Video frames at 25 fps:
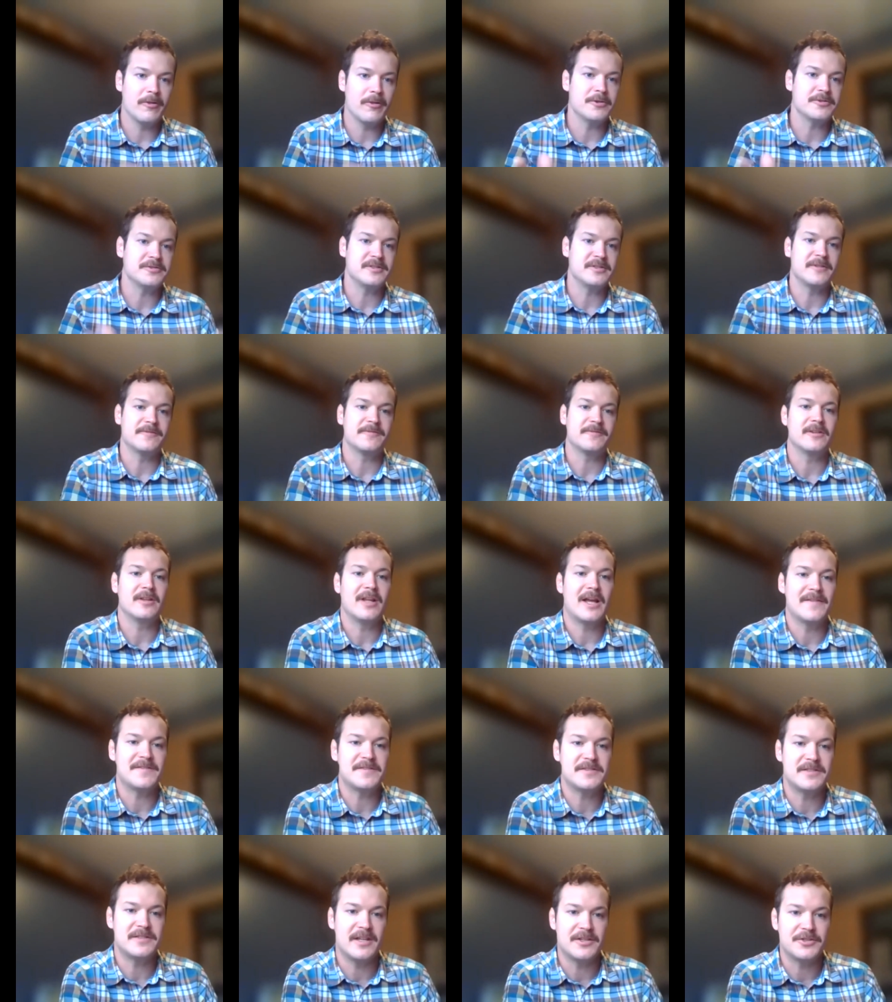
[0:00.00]
those different
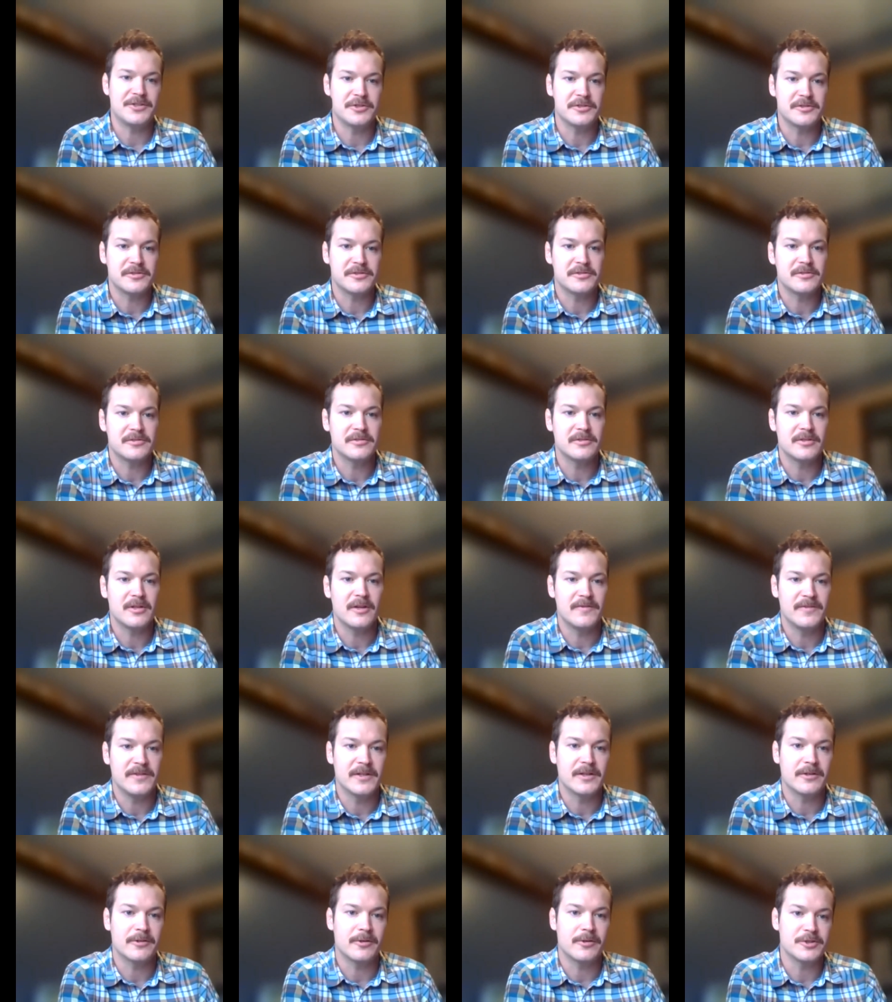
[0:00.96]
life stages of
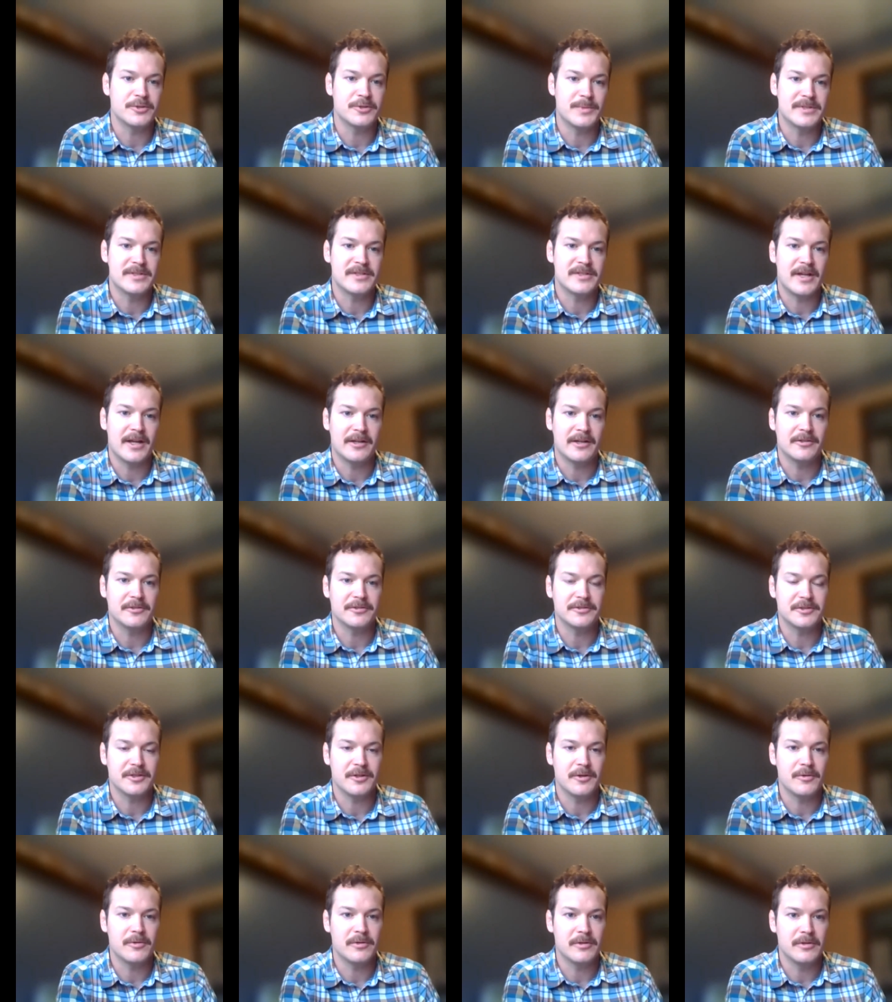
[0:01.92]
the encroachment cycle.
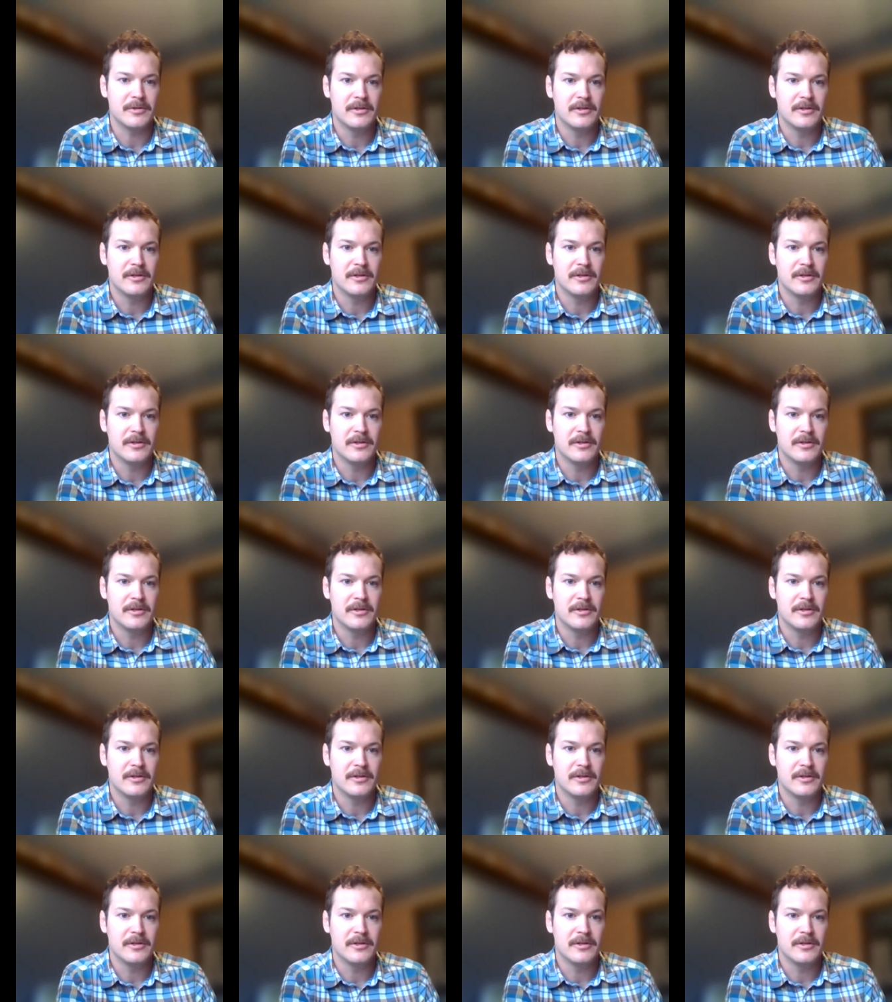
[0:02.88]
So